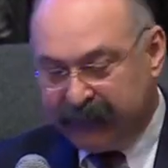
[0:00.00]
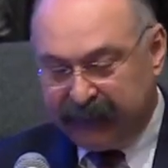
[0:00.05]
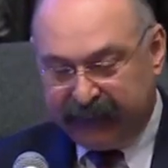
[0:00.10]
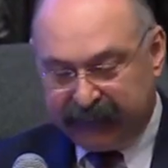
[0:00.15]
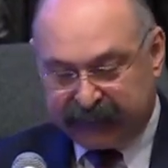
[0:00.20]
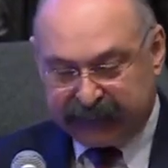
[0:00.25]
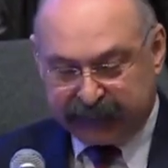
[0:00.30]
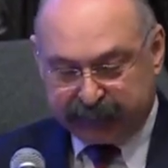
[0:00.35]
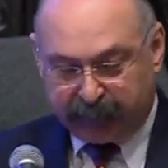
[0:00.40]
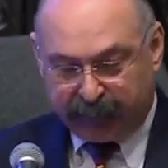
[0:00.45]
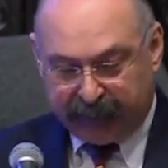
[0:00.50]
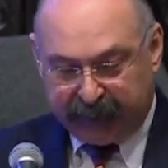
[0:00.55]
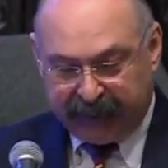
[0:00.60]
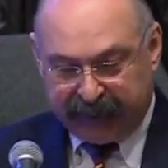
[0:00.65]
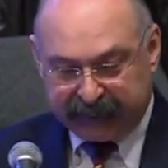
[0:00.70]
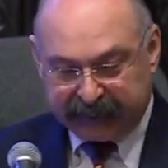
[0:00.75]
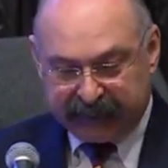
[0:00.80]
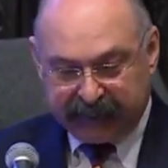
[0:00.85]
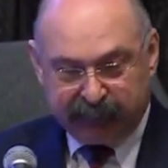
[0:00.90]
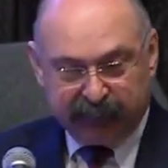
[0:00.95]
At this point,
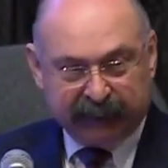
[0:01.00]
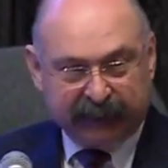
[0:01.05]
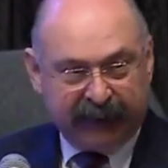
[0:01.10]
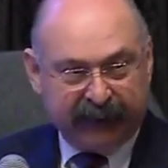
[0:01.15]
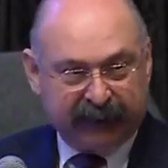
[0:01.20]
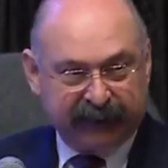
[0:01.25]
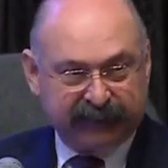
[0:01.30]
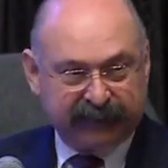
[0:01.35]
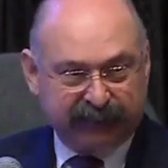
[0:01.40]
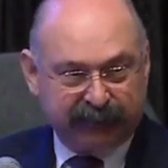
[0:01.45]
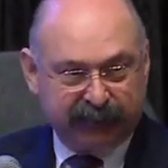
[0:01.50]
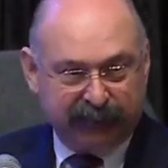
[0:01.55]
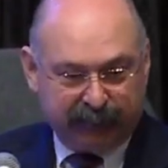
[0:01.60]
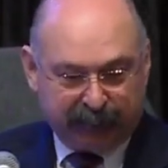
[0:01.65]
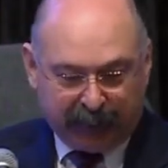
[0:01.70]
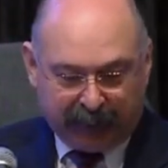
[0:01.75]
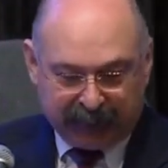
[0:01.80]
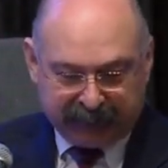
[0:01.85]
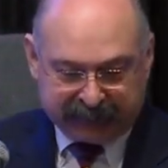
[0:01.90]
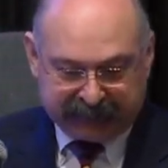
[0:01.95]
Hensley will take us through the
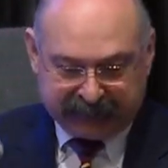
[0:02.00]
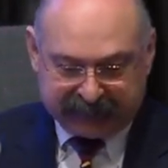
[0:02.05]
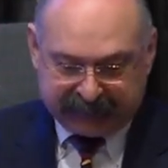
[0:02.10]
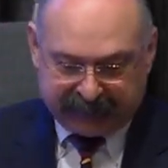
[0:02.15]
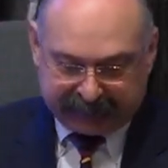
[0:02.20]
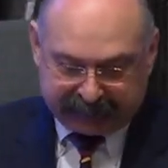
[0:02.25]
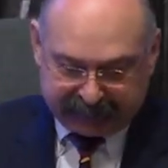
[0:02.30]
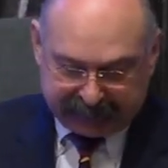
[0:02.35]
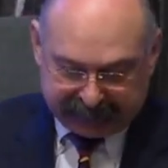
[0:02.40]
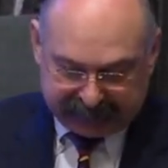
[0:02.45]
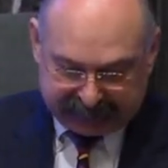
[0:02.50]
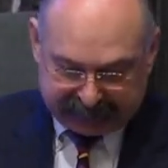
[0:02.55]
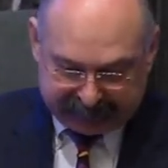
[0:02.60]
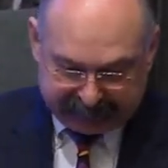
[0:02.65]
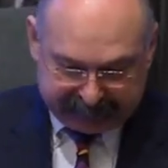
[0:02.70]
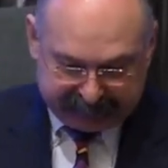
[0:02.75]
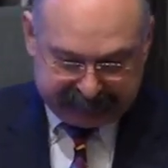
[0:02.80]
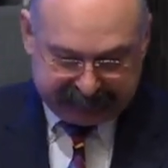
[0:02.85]
policy sections.